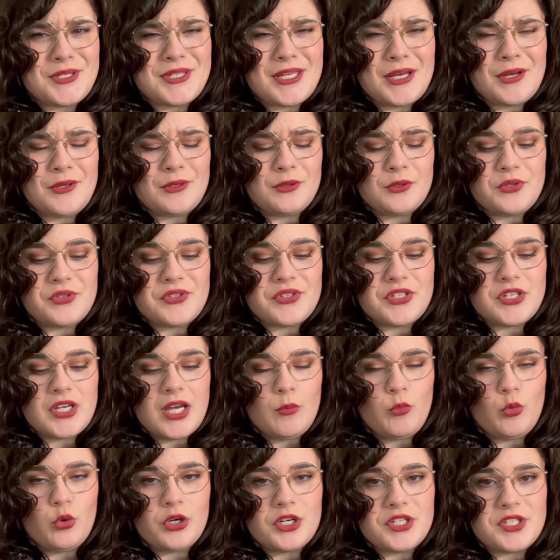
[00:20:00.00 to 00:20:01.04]
How You Lose the
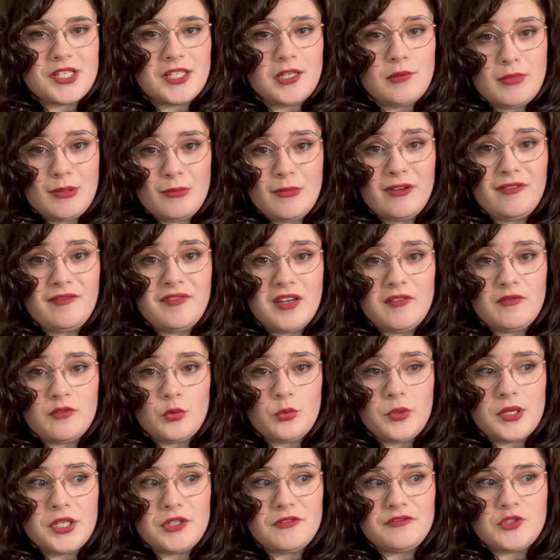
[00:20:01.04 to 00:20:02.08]
Time War is going to be my favorite
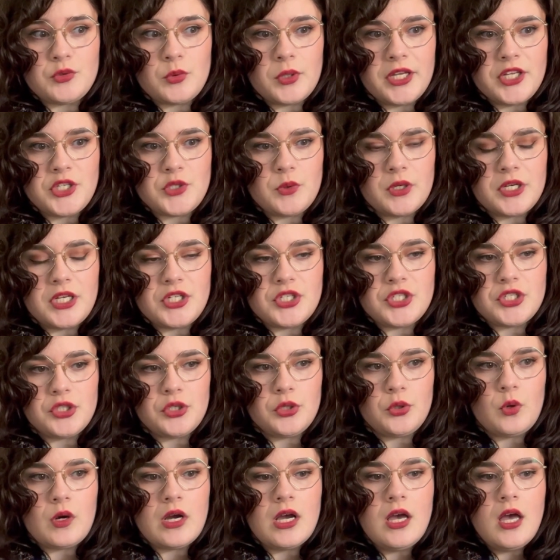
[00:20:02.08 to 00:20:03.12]
read of
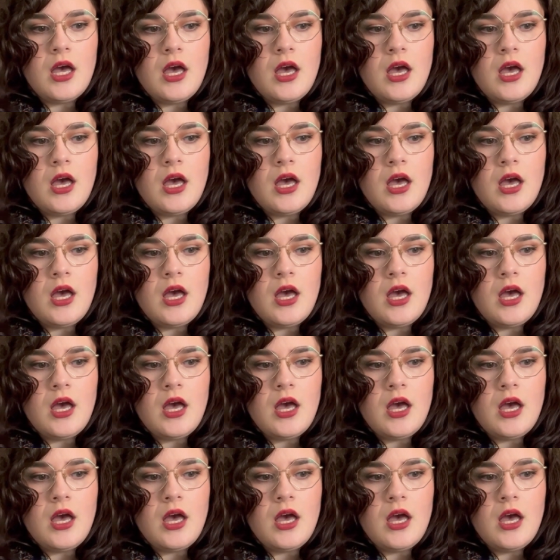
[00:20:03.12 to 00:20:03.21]
2022.